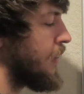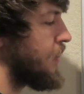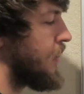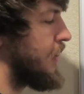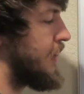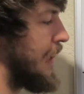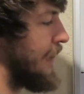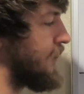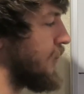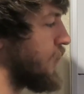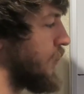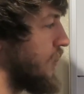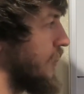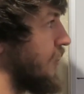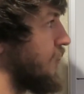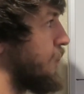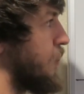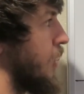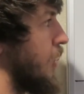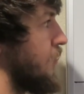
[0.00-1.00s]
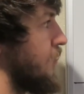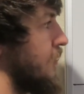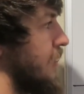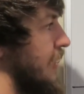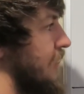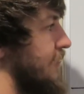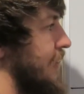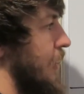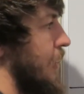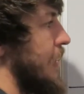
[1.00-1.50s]
The difference with this
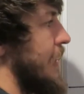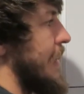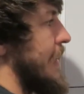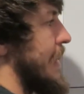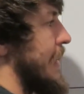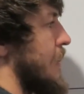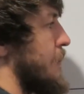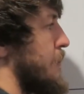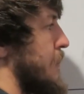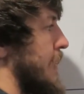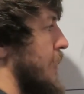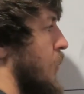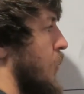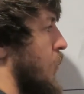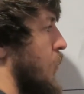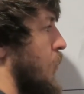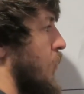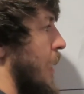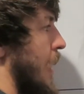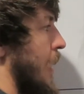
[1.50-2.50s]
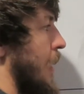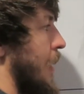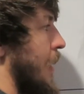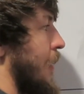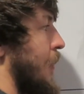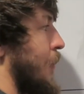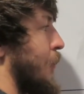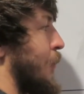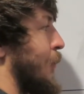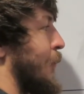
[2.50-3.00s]
person is they're gonna eat a meal
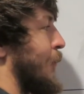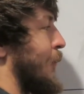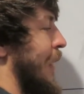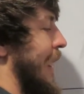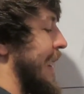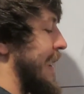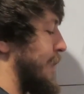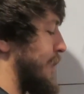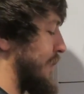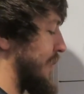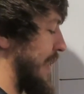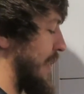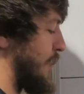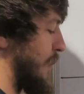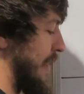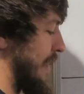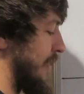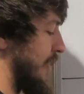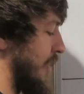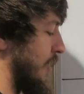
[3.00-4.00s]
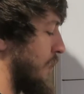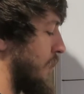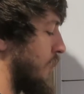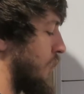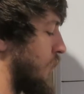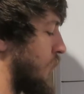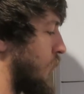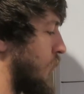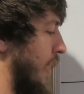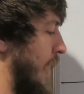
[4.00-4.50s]
right when they wake
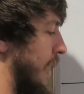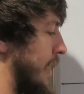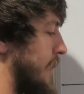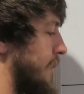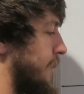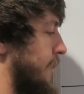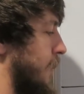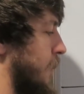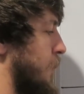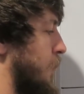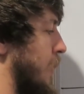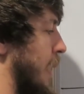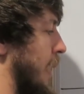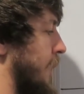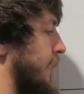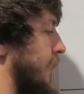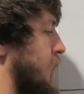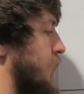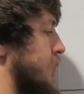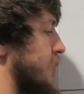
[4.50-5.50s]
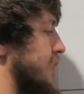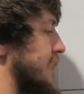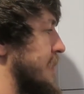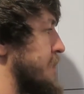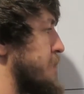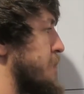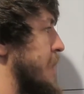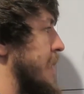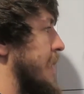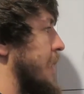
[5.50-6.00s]
up, right for breakfast, which is
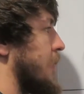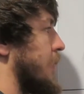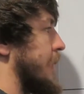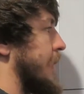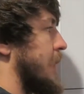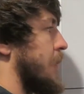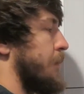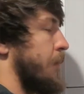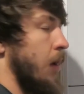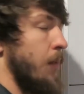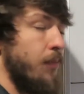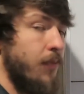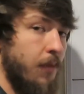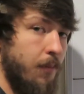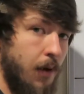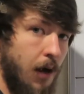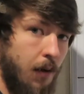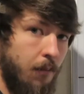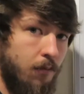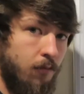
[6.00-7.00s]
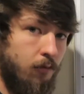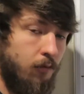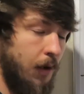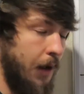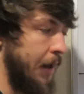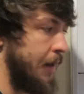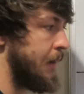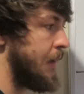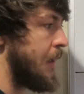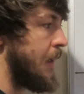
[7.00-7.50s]
immediately gonna bump them up,
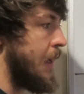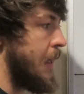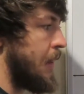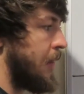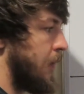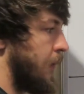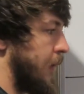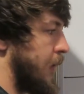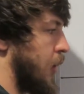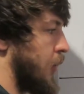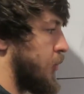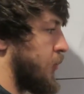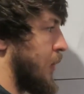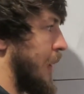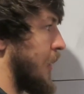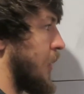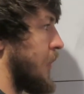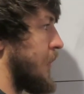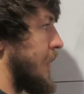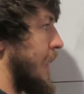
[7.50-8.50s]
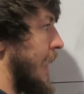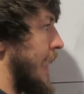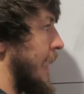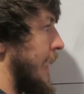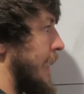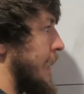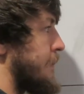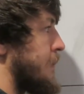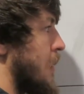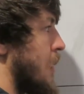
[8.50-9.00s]
right? Then we go throughout our
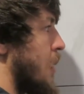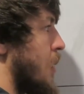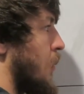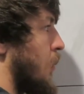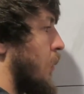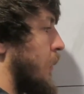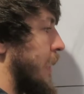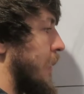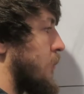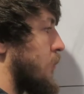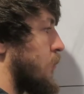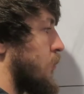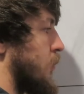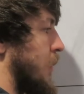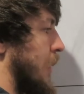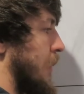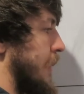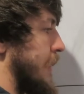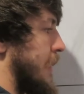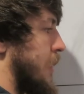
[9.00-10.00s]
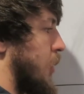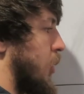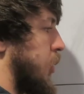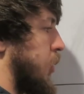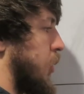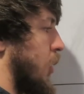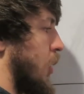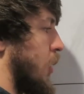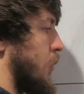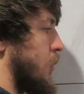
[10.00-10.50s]
day, we'll get really
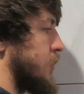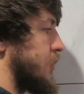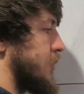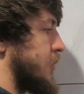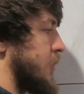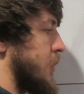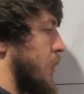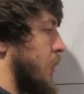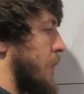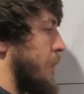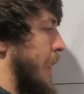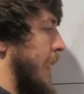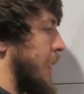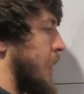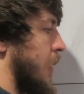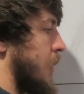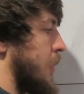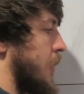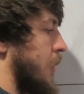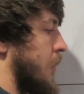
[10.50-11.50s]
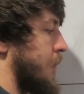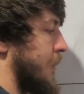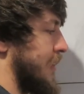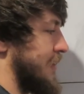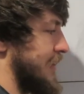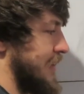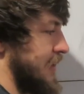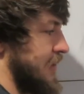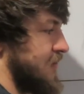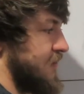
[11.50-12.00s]
close to going back under
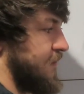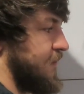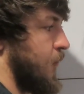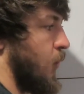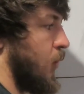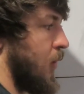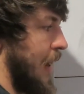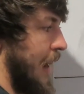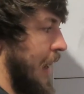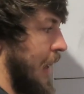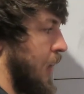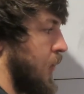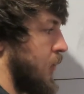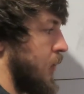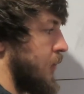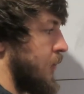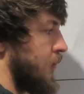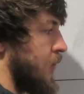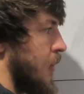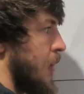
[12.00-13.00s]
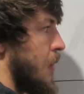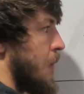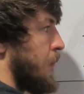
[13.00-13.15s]
because this is four hours,